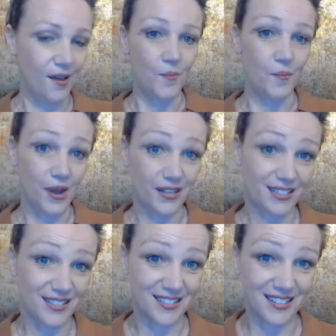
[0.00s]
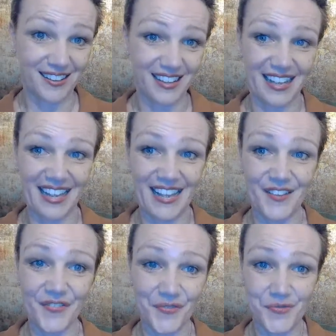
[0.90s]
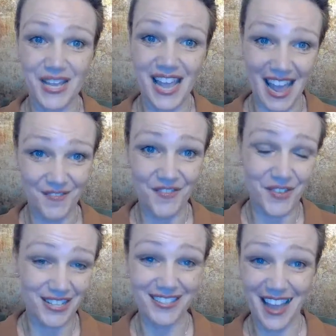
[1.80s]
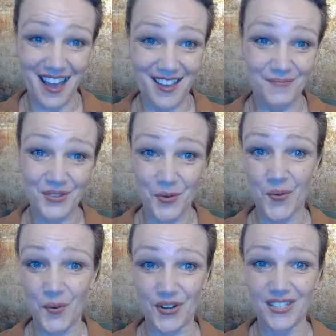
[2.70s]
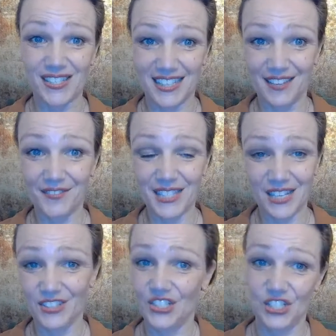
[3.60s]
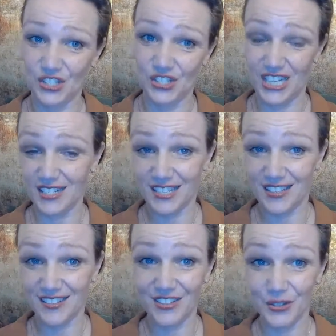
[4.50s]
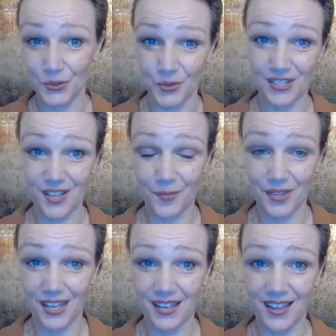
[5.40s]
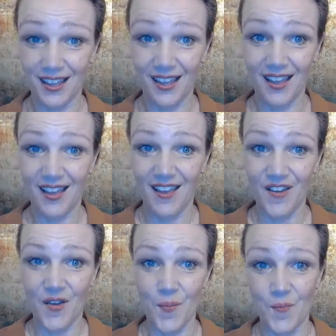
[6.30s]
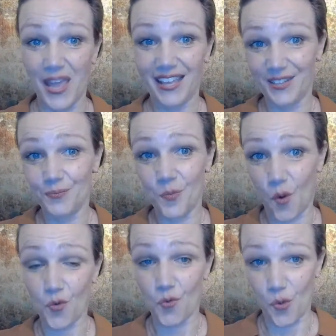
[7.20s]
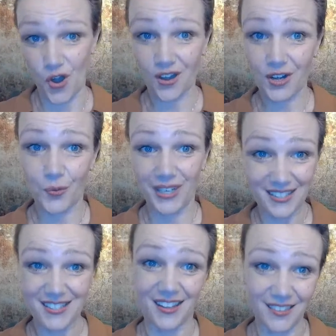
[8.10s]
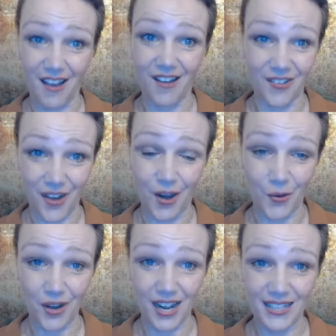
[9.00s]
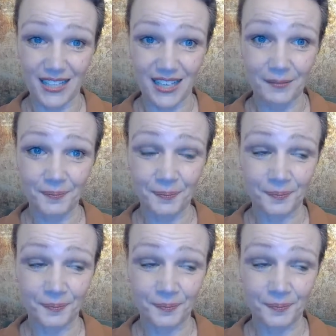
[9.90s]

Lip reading: But if we, every time the horse gives a suggestion to doing something, make it more work when it's not our idea,